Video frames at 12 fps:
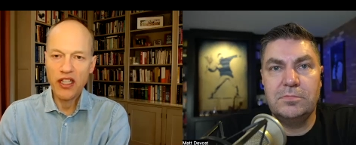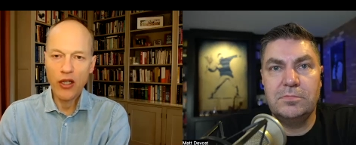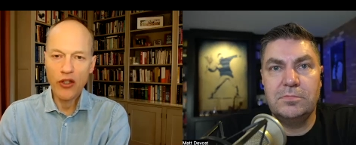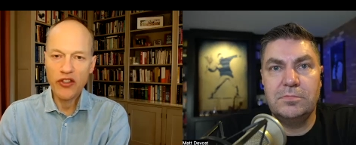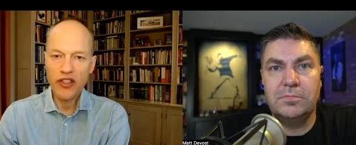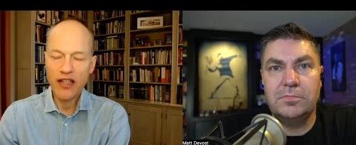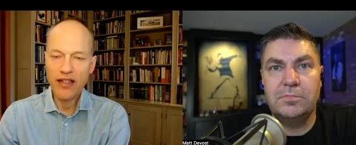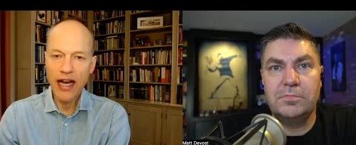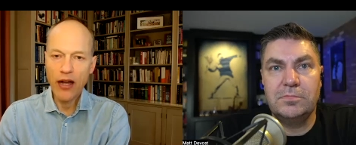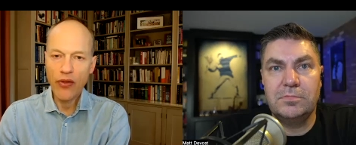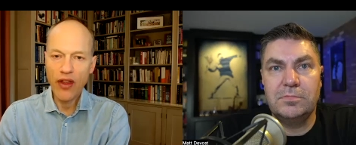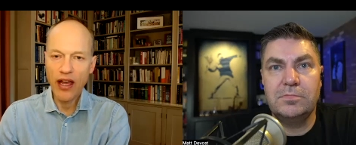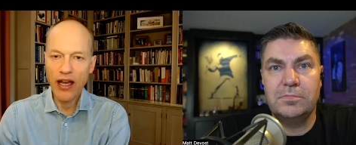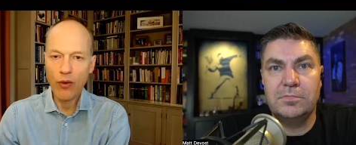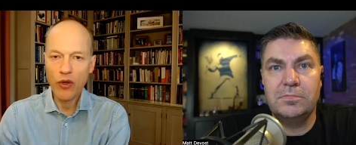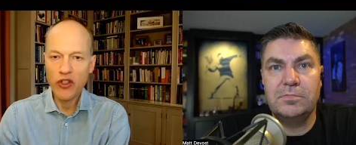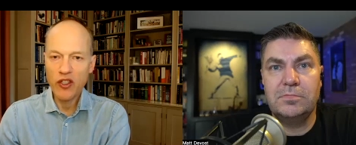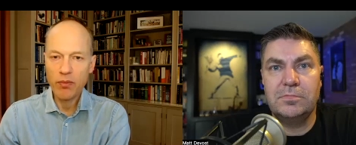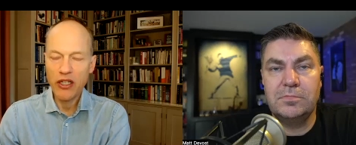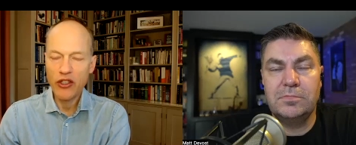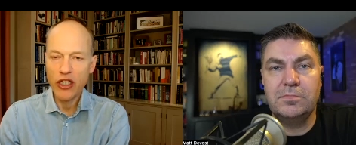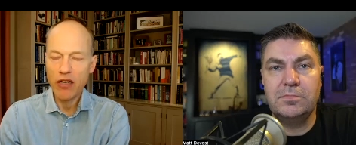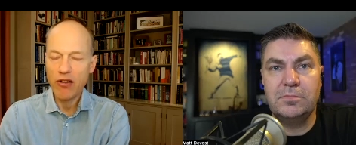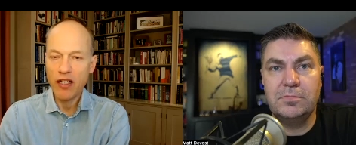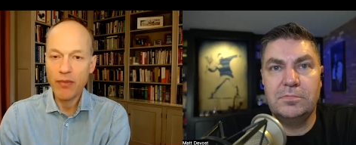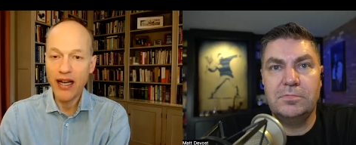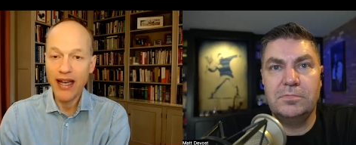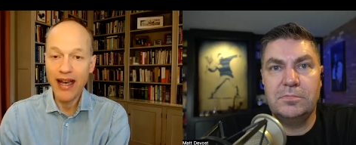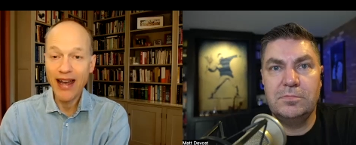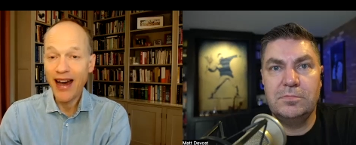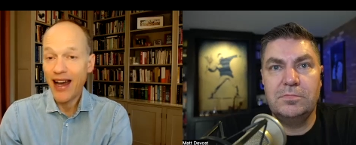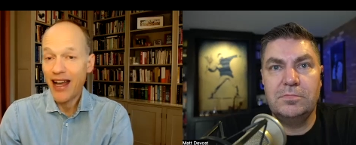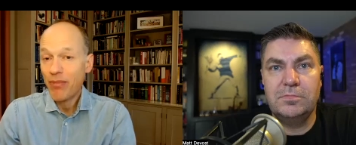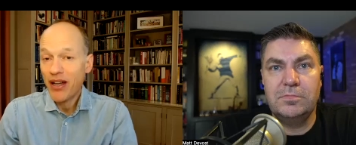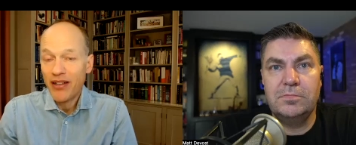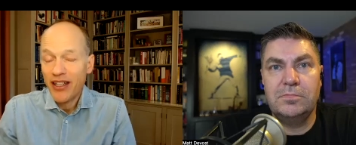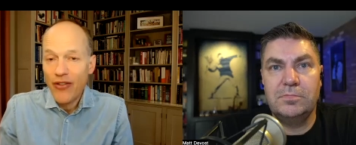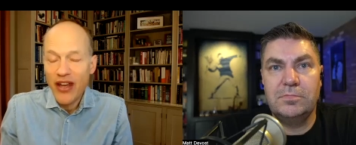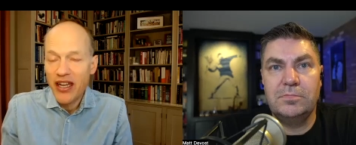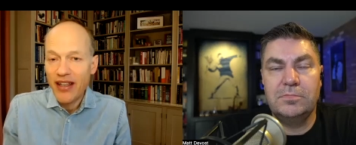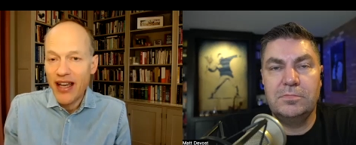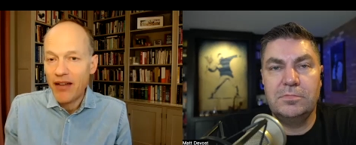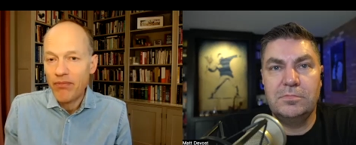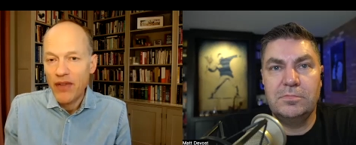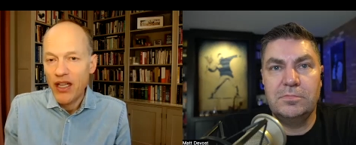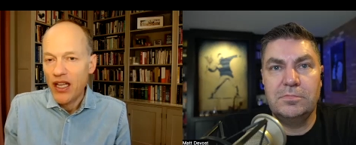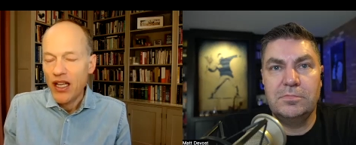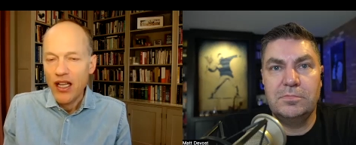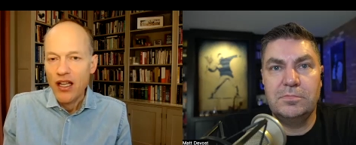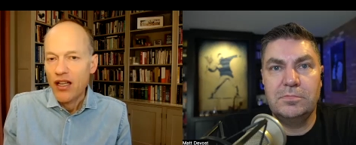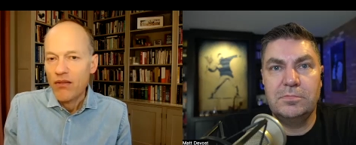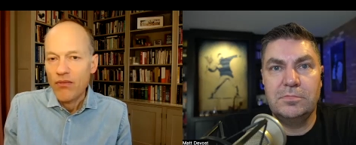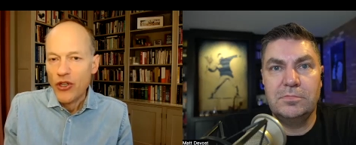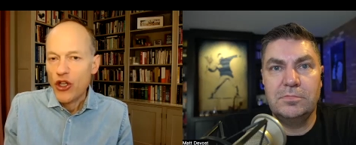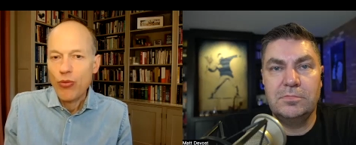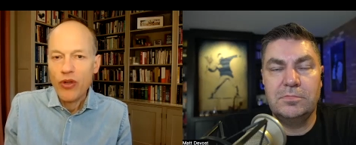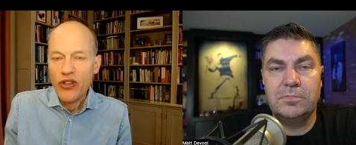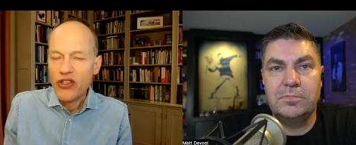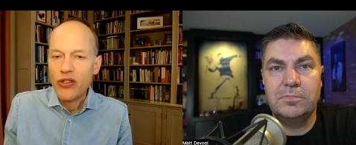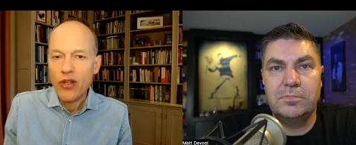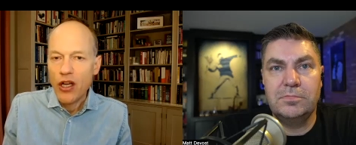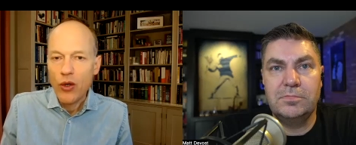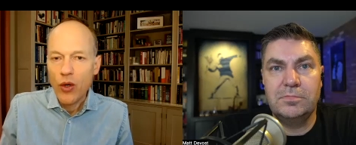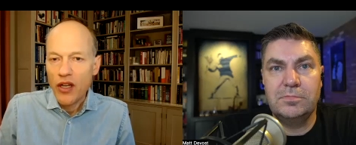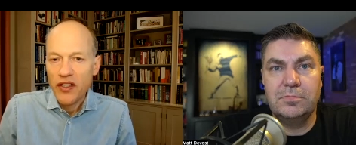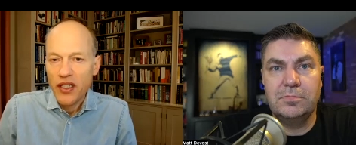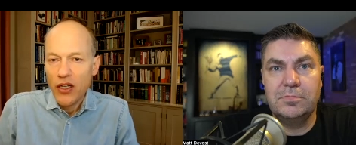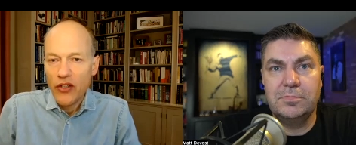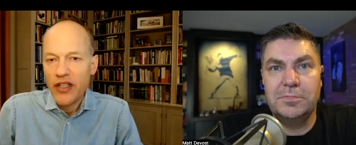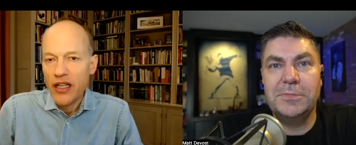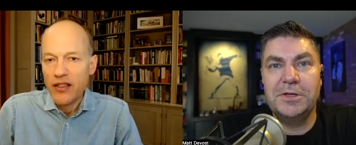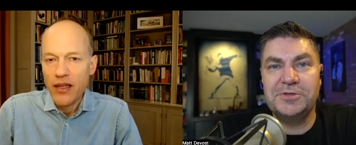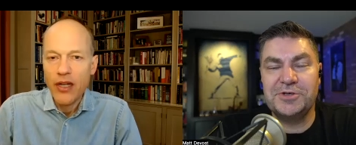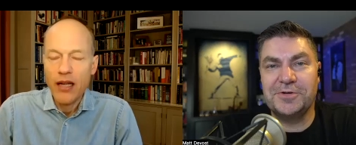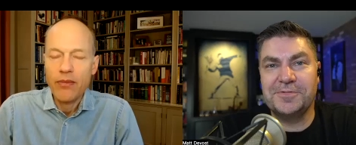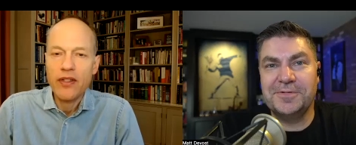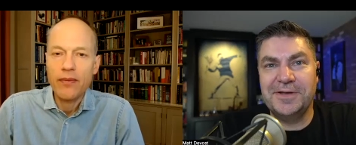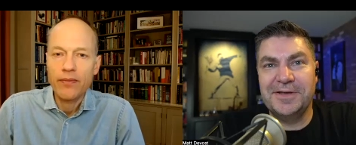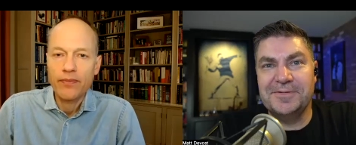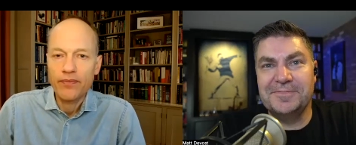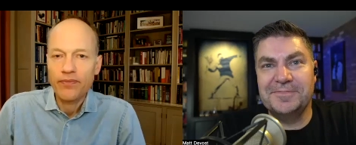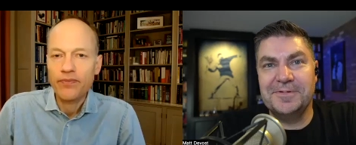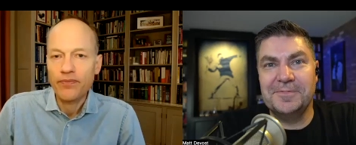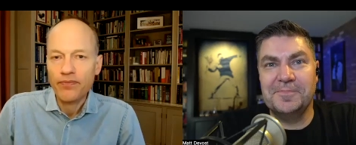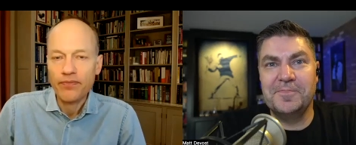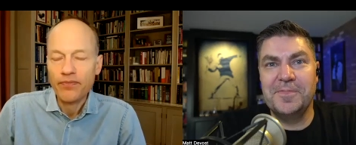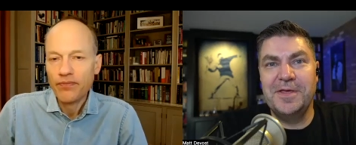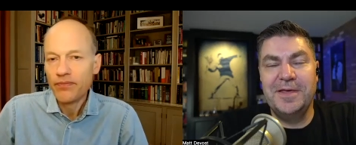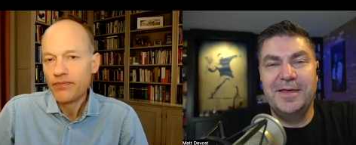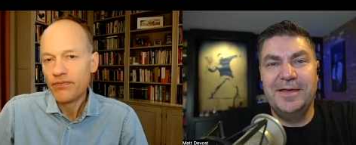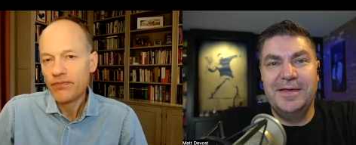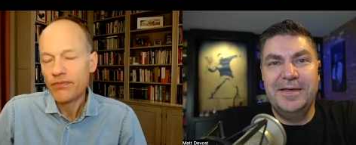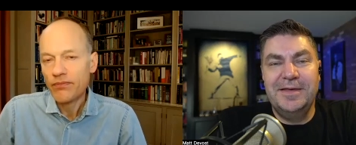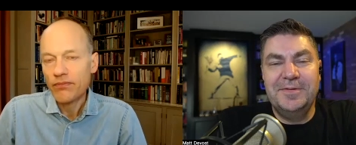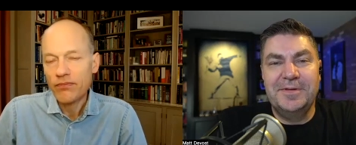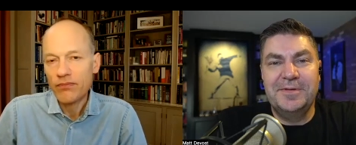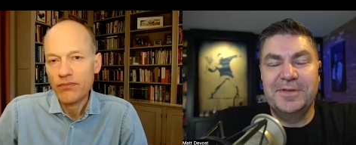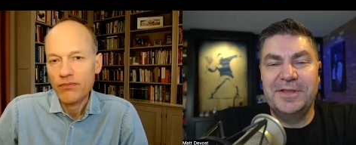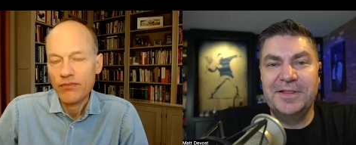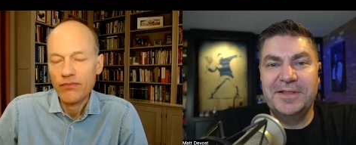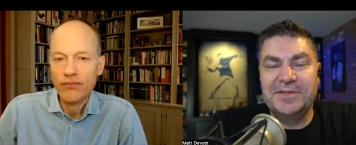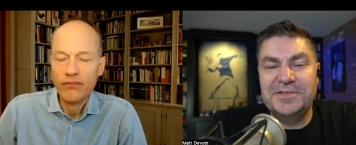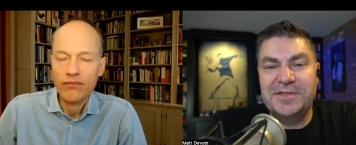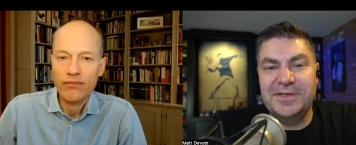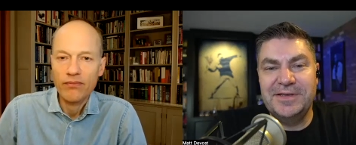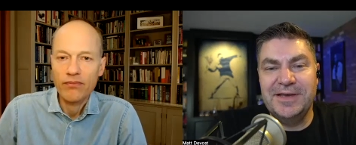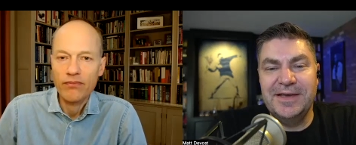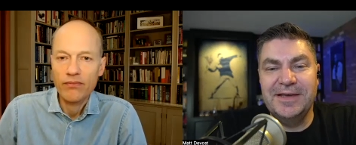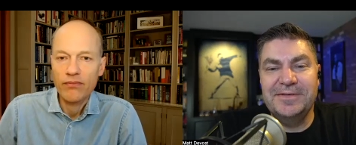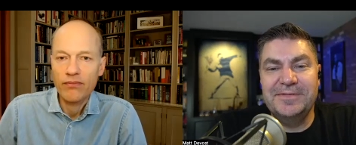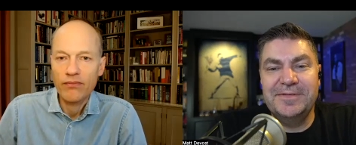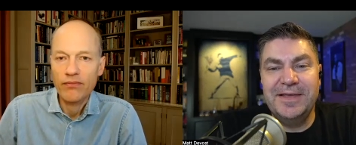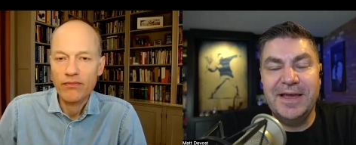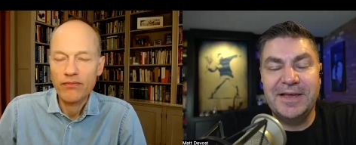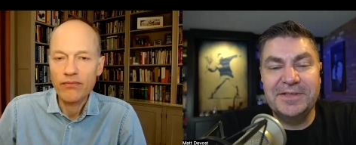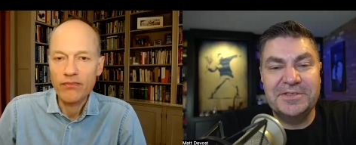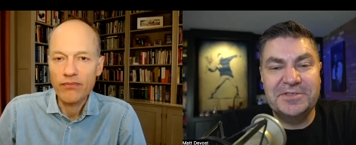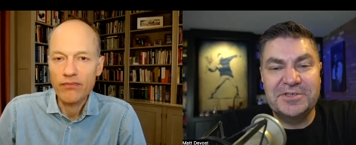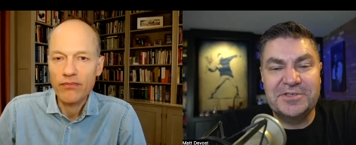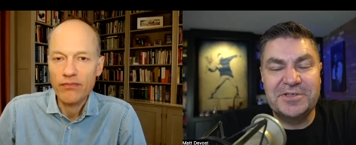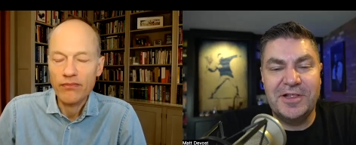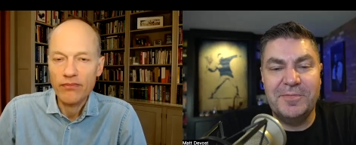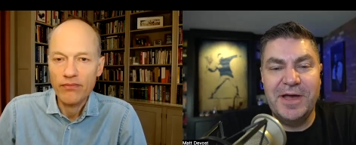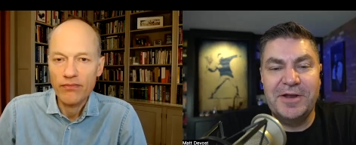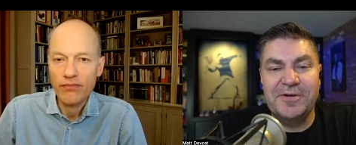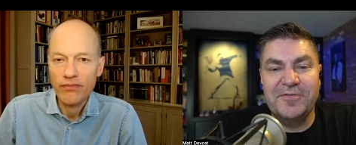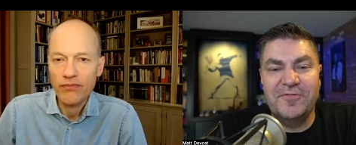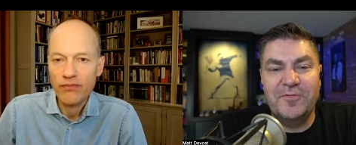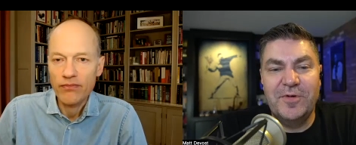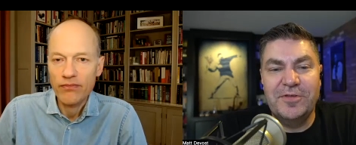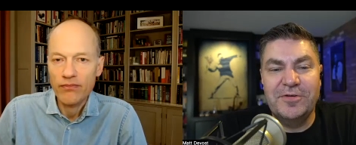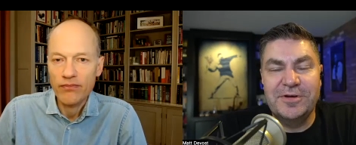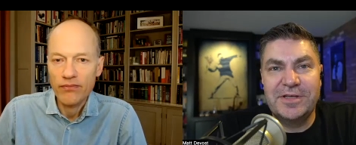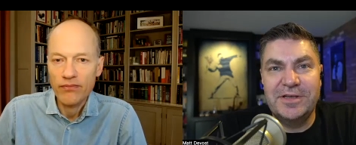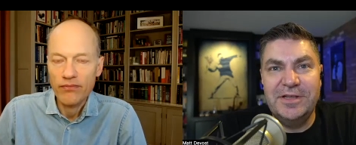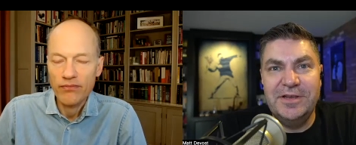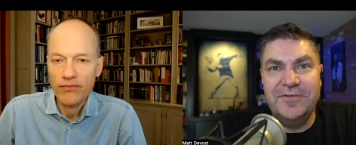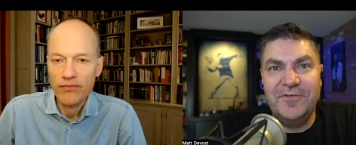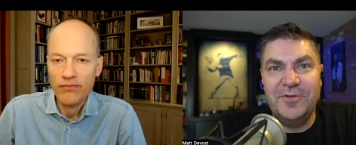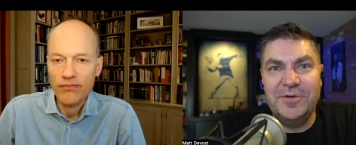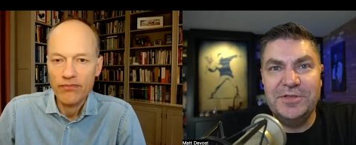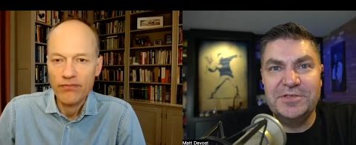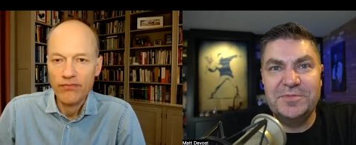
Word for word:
Speaker 1: content out there, which has been generated by A I. But, you know, then again, humans do low quality content.
Speaker 2: Sure. Yeah, yeah. Yeah. But at least the, uh, yeah, I guess it's just all a matter of whether it can influence